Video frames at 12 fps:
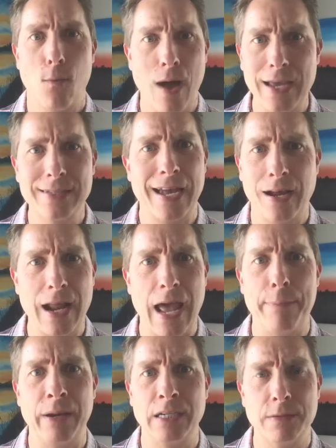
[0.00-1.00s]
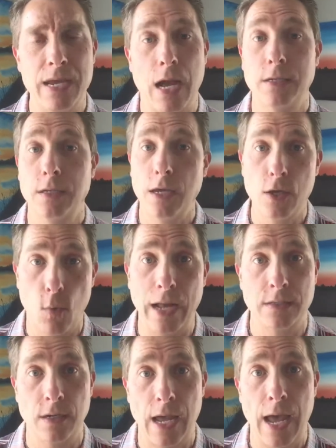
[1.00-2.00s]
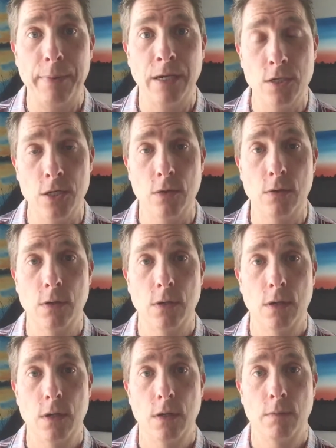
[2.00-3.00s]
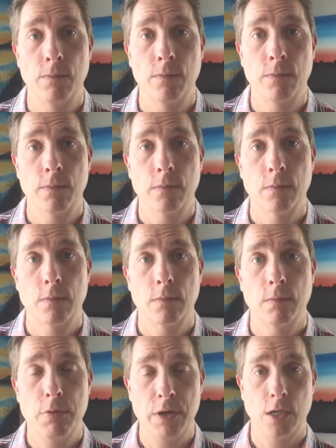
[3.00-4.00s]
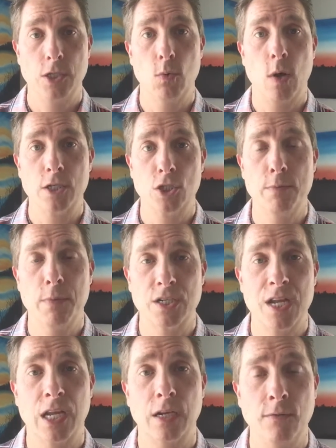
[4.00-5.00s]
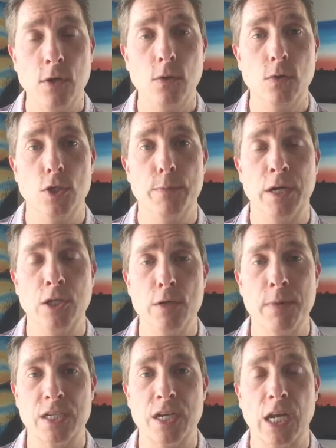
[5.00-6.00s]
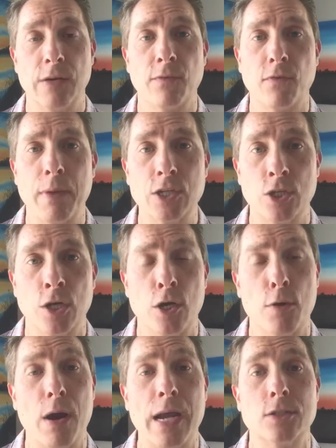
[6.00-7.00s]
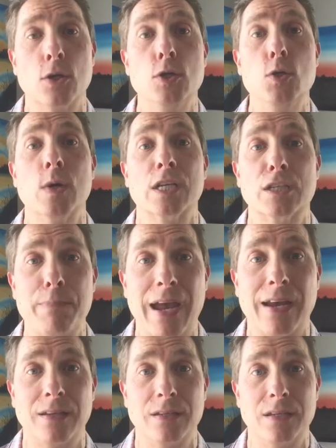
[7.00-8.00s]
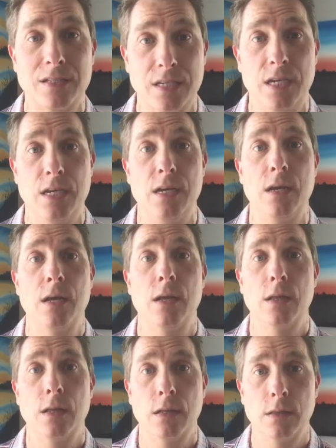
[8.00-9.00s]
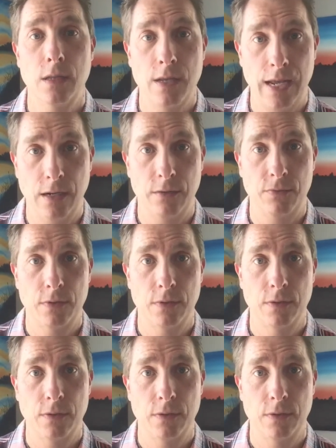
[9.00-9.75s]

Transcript: why is that not happening to me? I'll tell you why it's not happening to you. Because you watch too much negative news. You put in too much negative information into your brain. So you expect to see the negative.